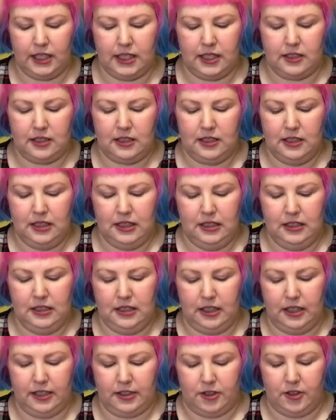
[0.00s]
it,
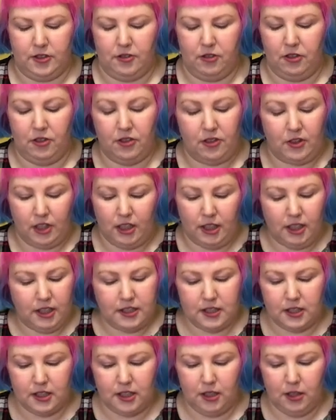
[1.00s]
I don't think
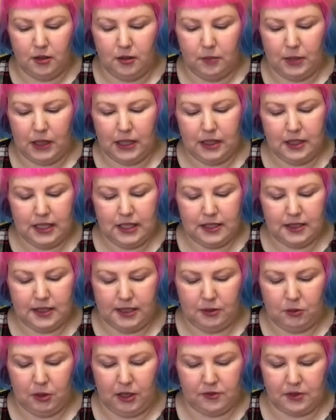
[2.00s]
it's gonna bend
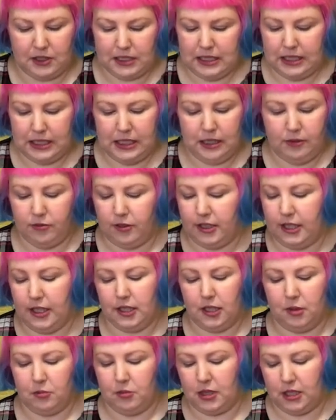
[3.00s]
easily. We'll have to see if we
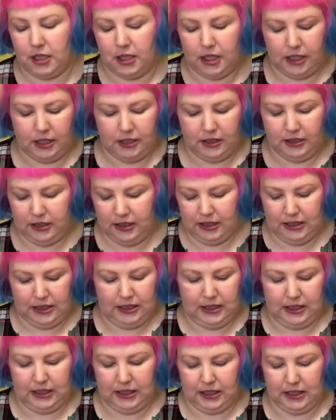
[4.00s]
end up with any
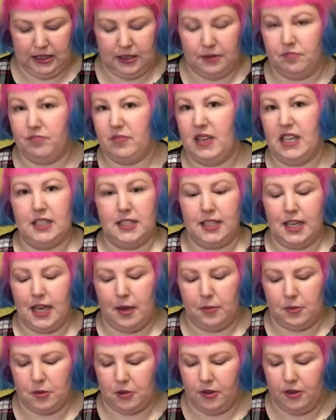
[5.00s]
bent
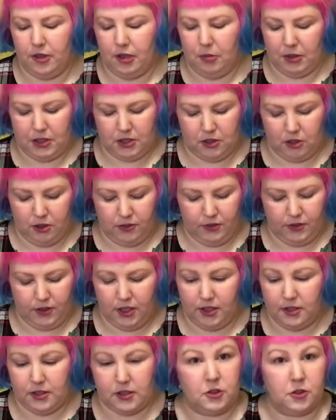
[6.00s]
tabs or anything, but so
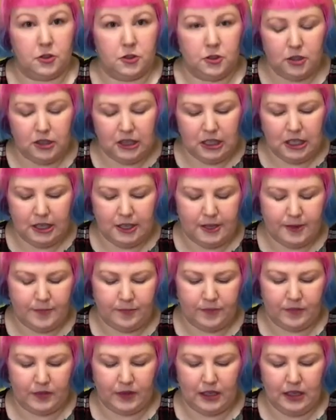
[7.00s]
far so good.
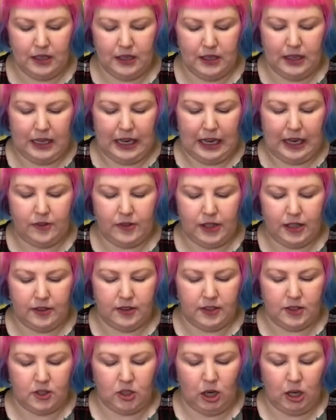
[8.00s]
And then
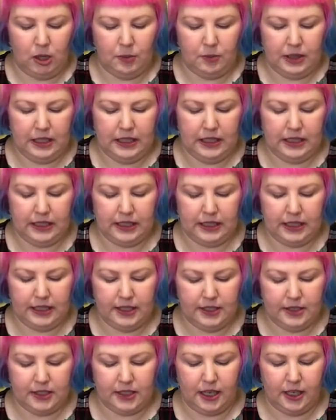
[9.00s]
the top
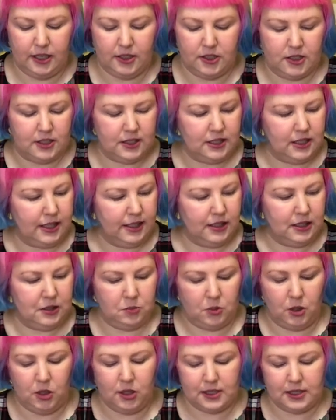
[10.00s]
is, yeah, just like the
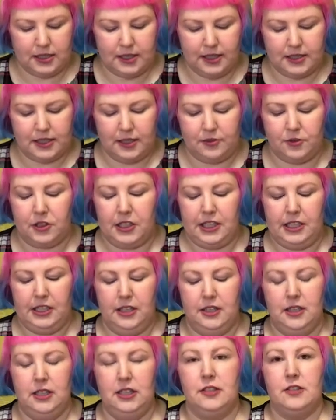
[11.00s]
box. It has that very,
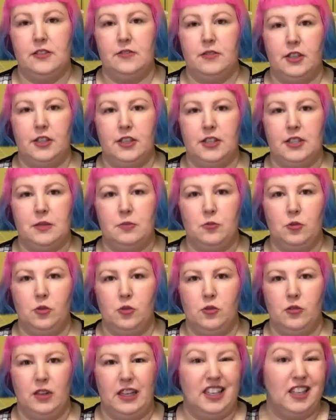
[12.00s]
it's very
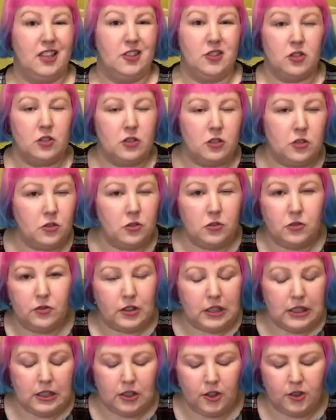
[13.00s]
smooth, I guess,
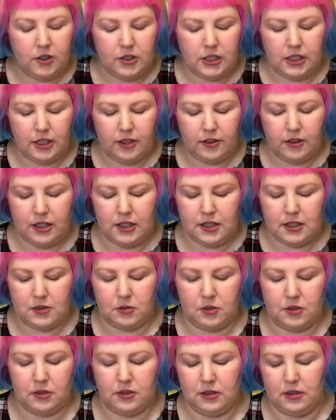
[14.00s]
UV coating, I think is what